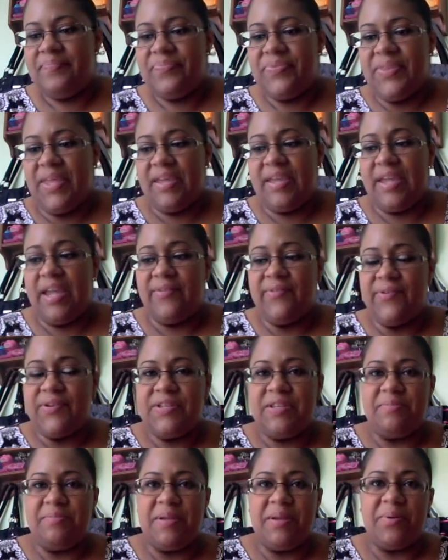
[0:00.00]
they gave her
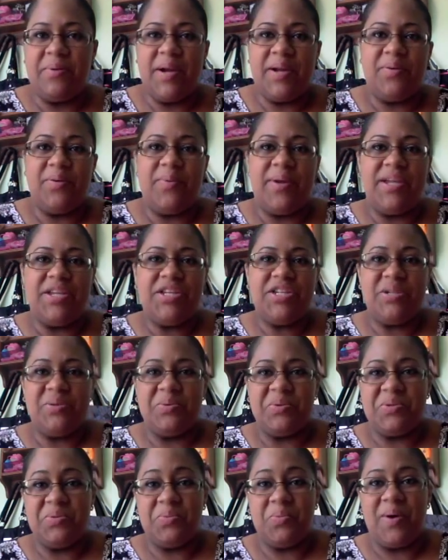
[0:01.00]
to me right away. She
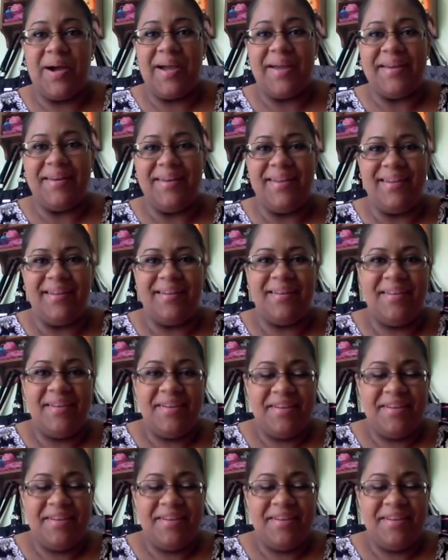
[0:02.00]
was whining,